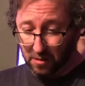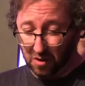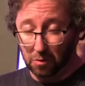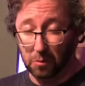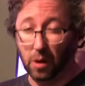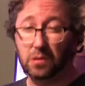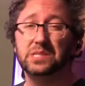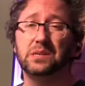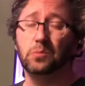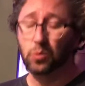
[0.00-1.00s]
are
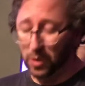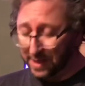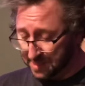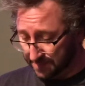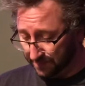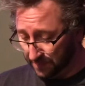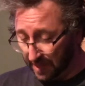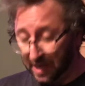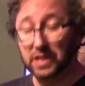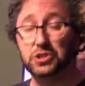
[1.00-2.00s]
somewhat, I
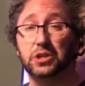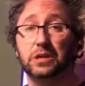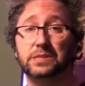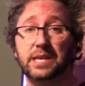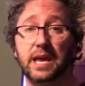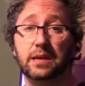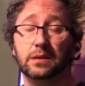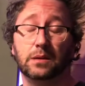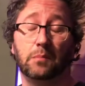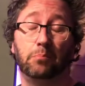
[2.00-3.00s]
guess you could say,
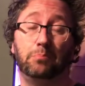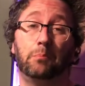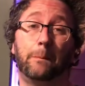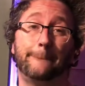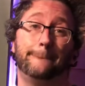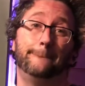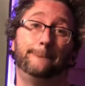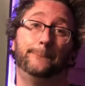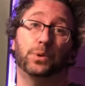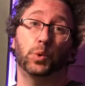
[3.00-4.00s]

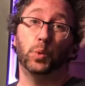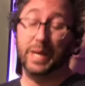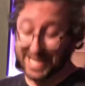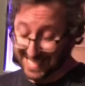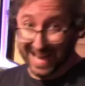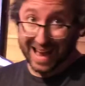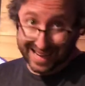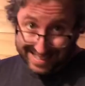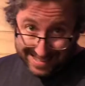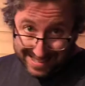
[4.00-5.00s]

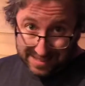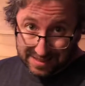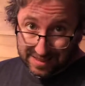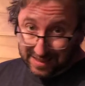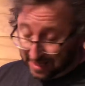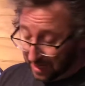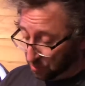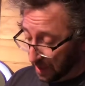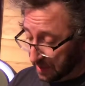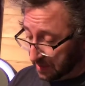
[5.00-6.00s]
pre-sized and
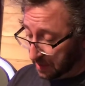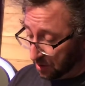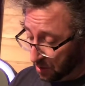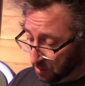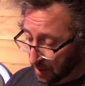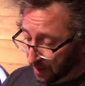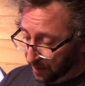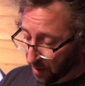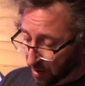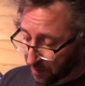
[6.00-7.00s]
ready to go.
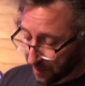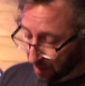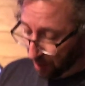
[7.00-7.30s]
There are